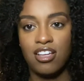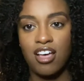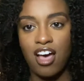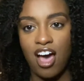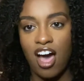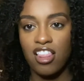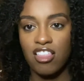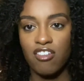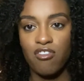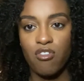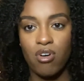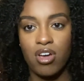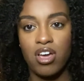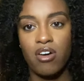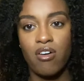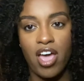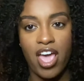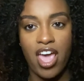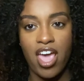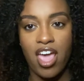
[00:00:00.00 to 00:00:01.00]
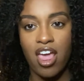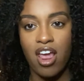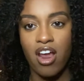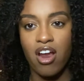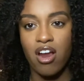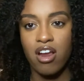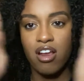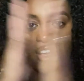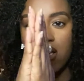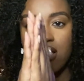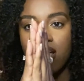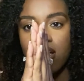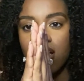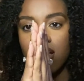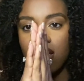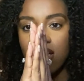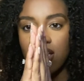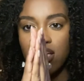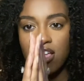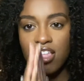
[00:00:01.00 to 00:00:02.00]
olive oil, hair,
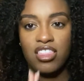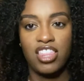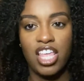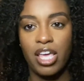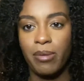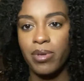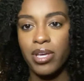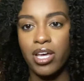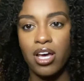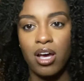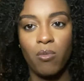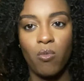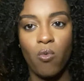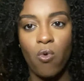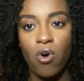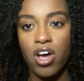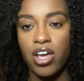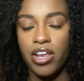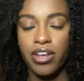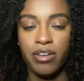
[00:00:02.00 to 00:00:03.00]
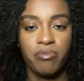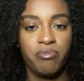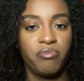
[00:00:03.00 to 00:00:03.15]
they become one.